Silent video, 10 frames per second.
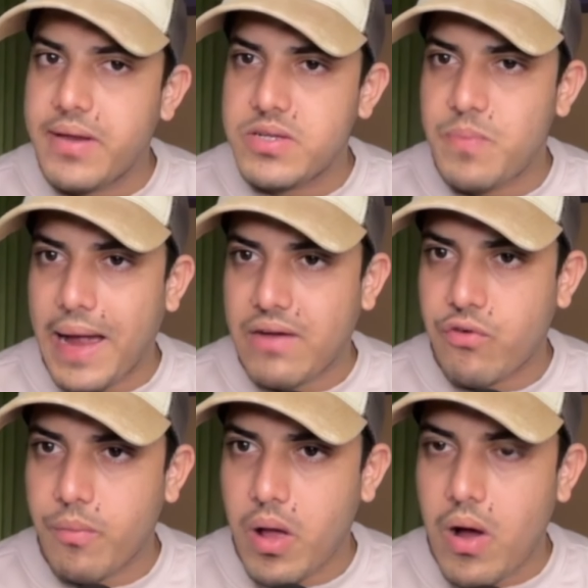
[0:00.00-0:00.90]
days back
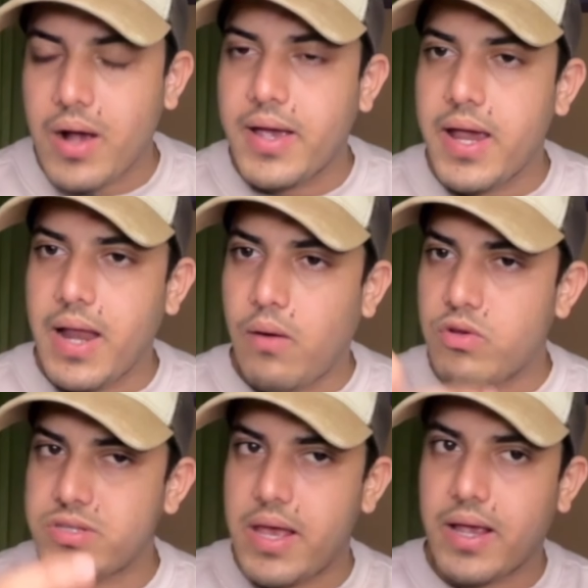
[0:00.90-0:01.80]
from now, again I
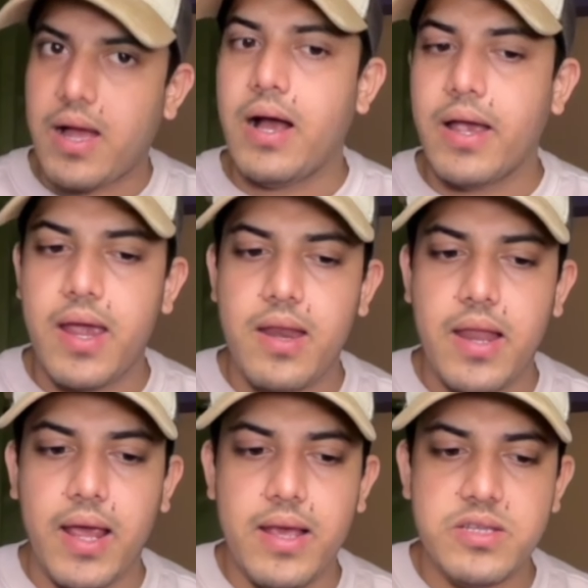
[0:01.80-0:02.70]
was like, again,
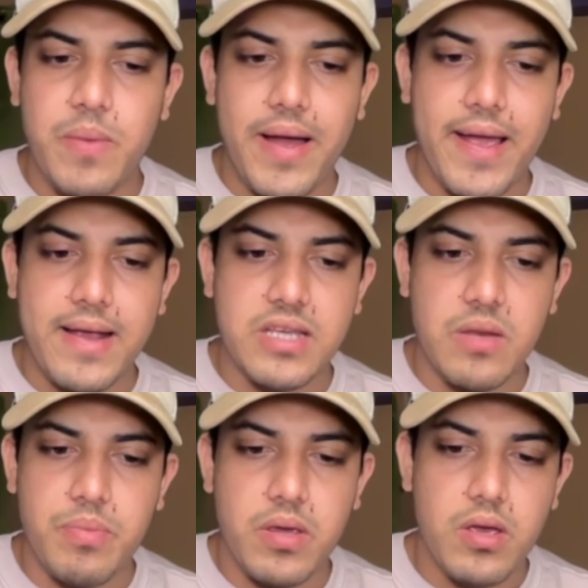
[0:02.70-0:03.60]
like, let's buy
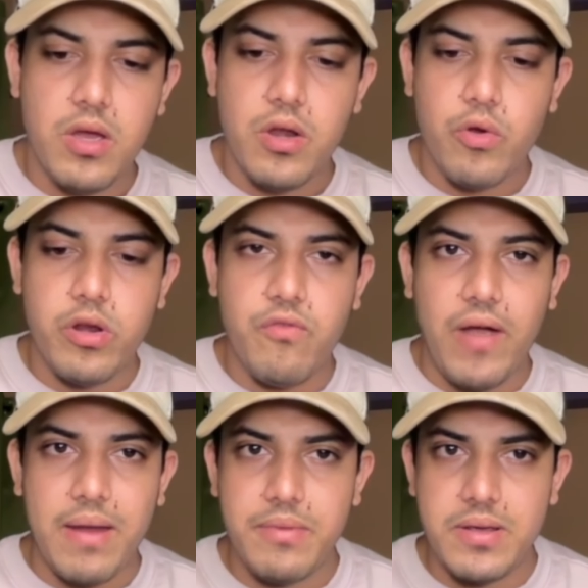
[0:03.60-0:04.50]
XRP.
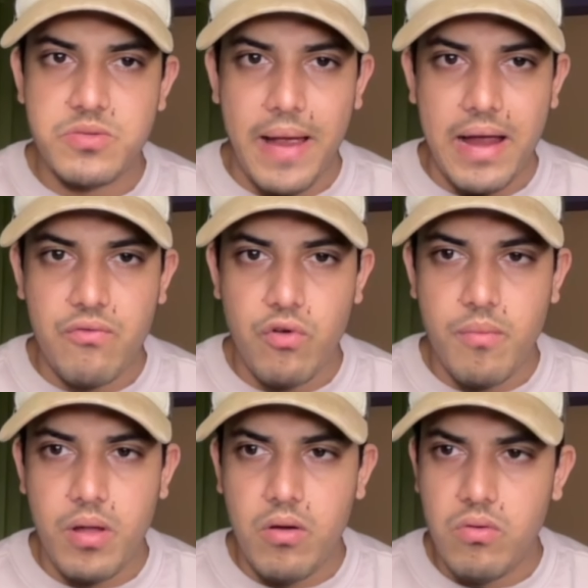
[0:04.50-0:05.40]
25 days back from
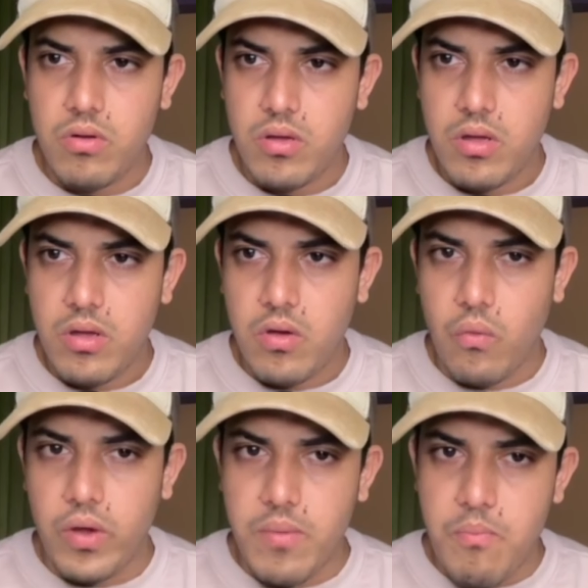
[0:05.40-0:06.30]
now,
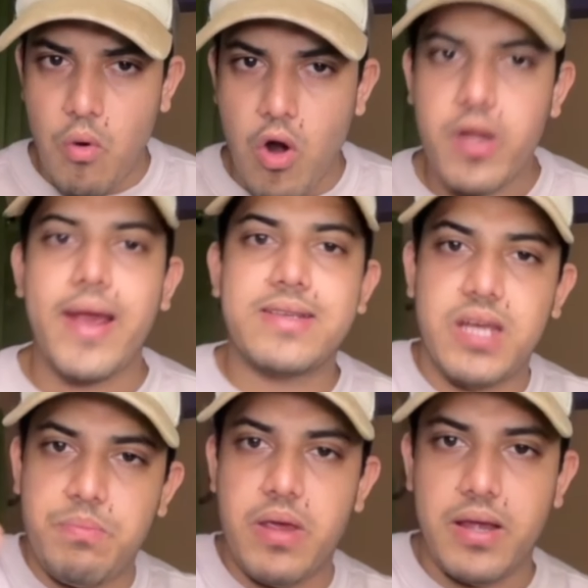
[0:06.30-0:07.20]
we bought
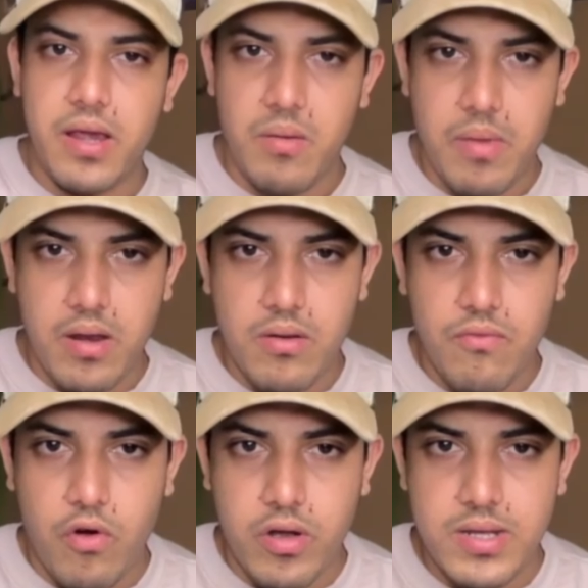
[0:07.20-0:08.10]
XRP again, man,
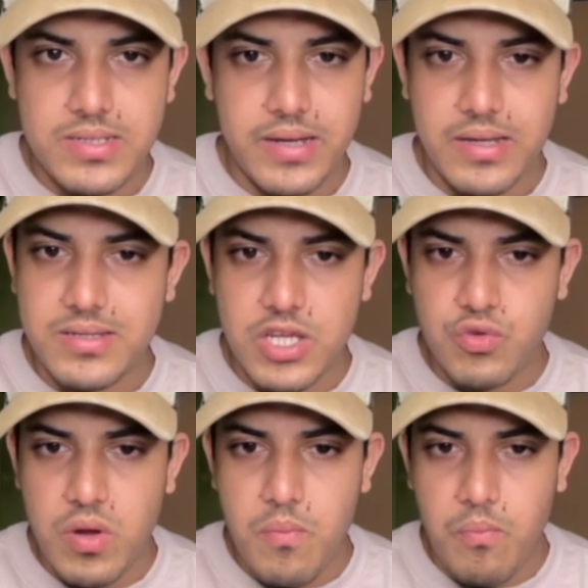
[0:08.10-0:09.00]
40 cents. And since
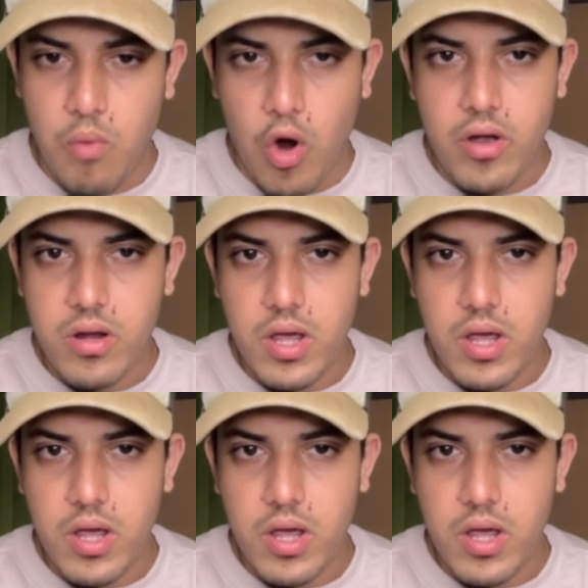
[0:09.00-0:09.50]
we bought,